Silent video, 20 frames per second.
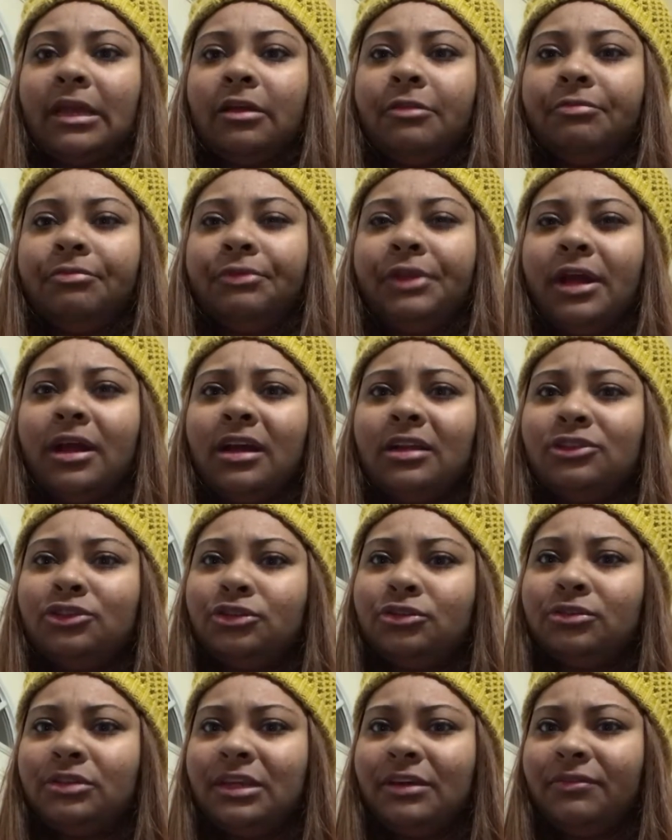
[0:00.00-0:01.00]
There are
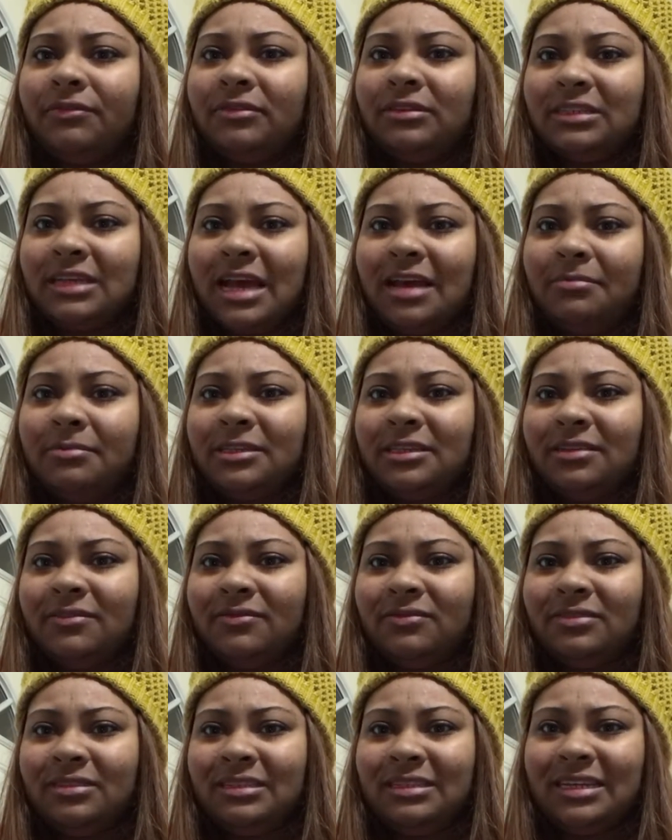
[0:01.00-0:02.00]
two different types
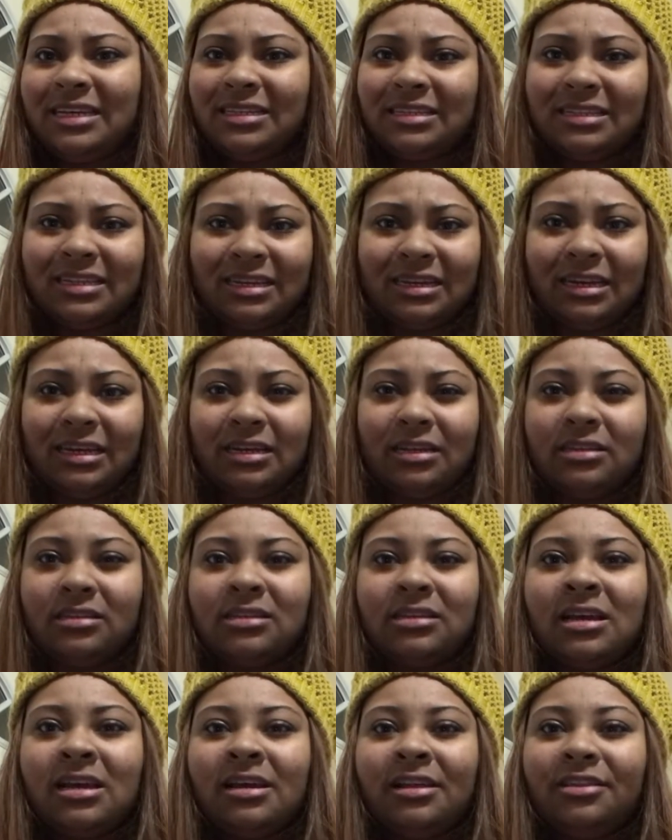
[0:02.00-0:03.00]
of dizziness.
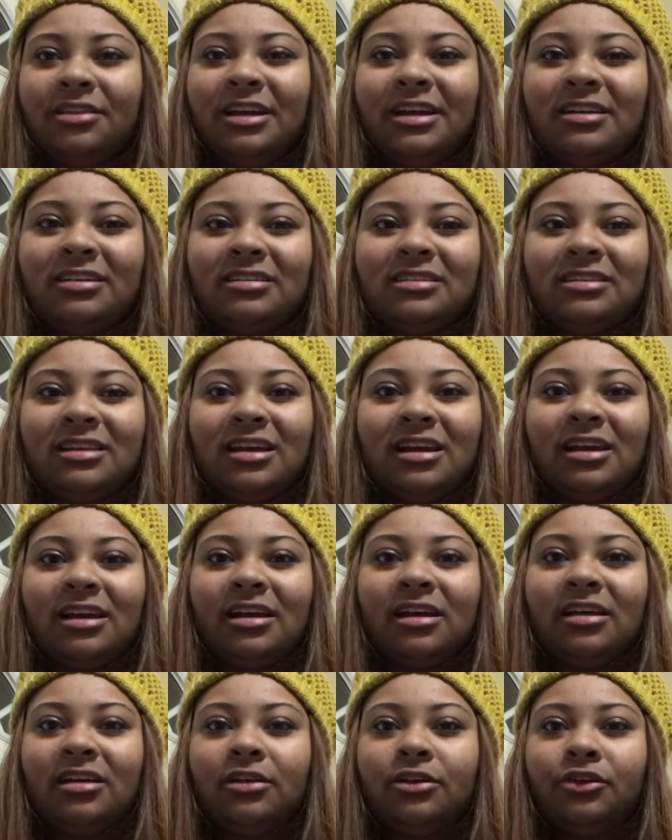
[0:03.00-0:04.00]
There's
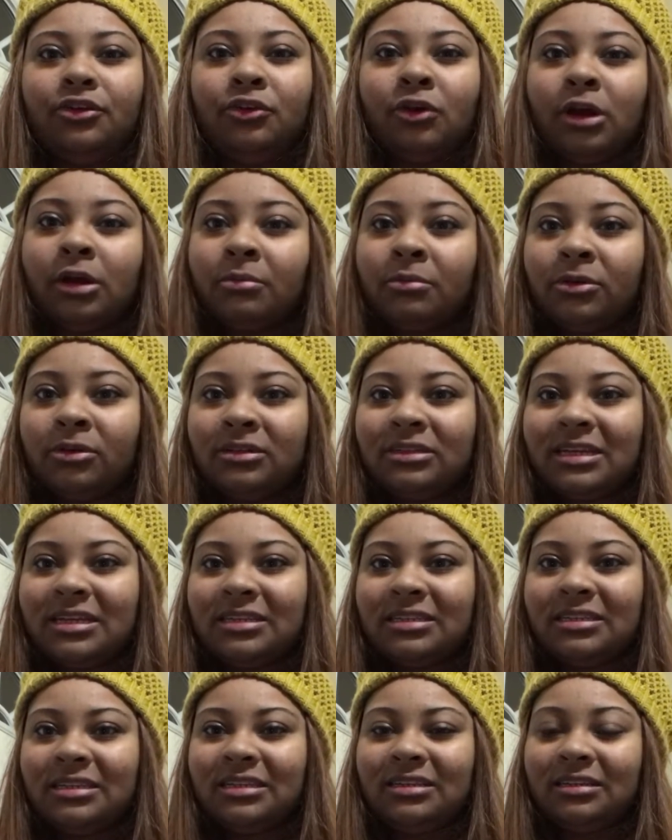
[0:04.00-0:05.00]
the normal
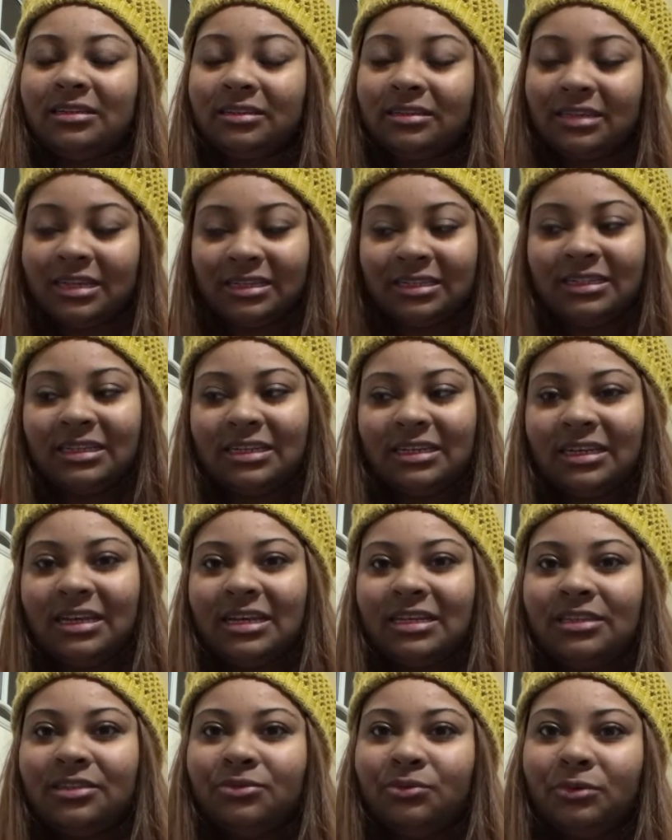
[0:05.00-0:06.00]

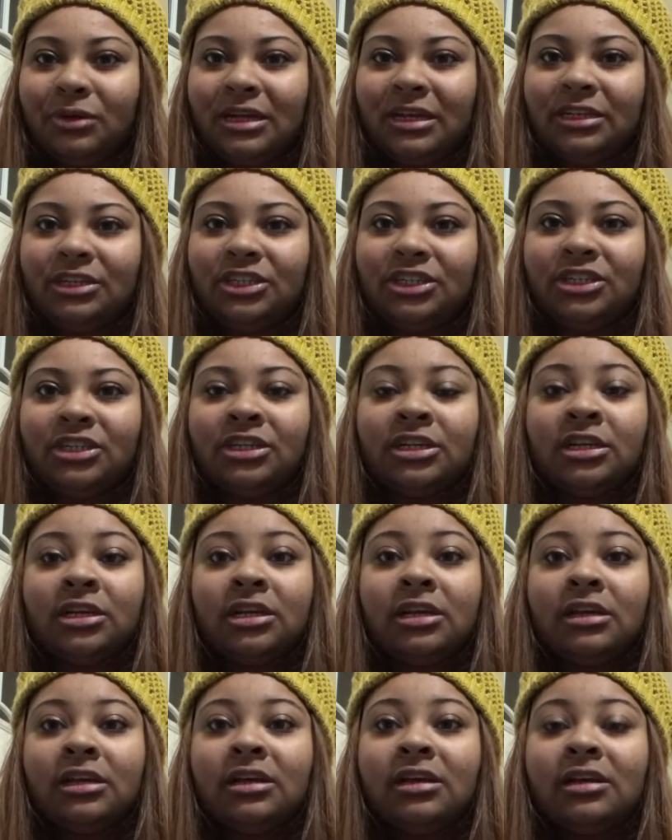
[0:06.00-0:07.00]
dizziness, which
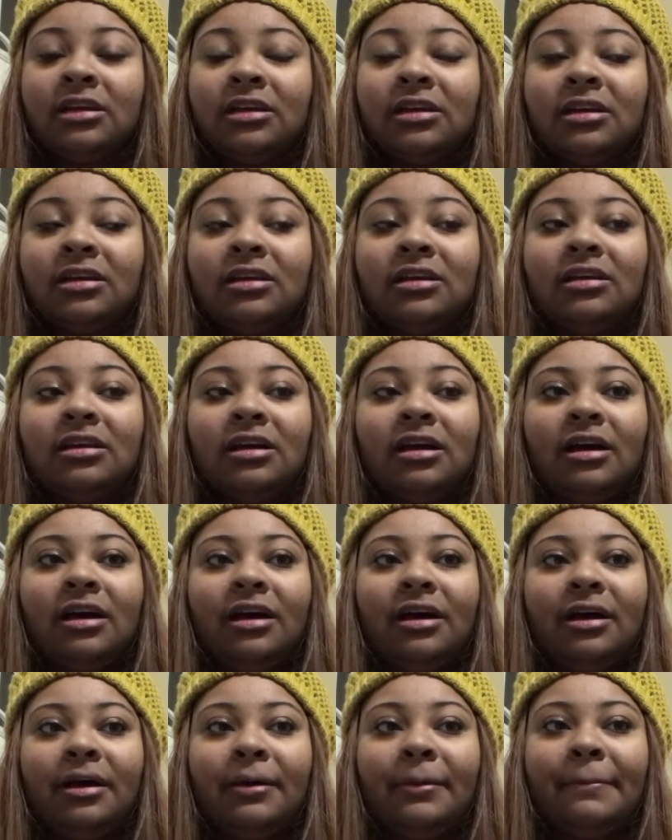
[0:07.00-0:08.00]

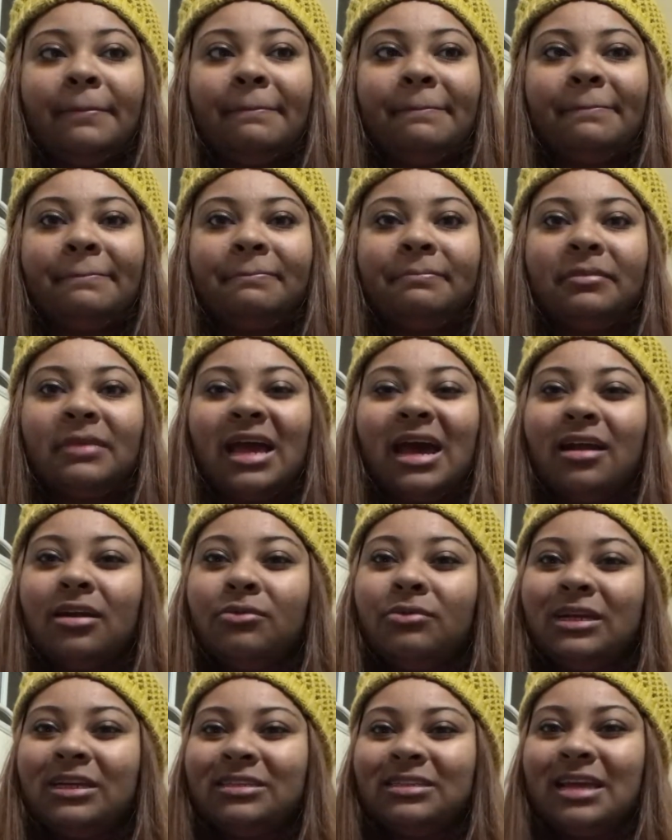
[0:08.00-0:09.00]
I don't
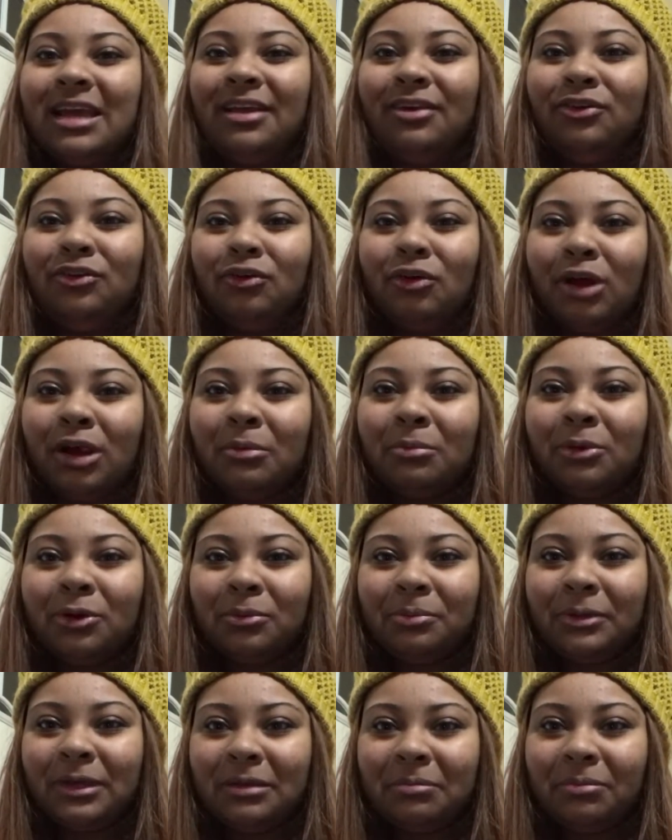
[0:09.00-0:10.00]
want to say normal
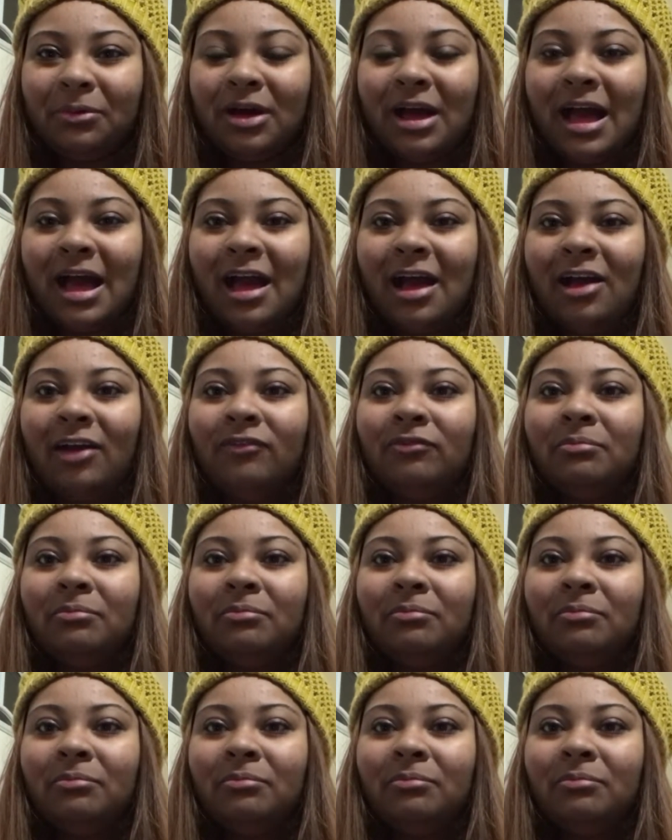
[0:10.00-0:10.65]
people have,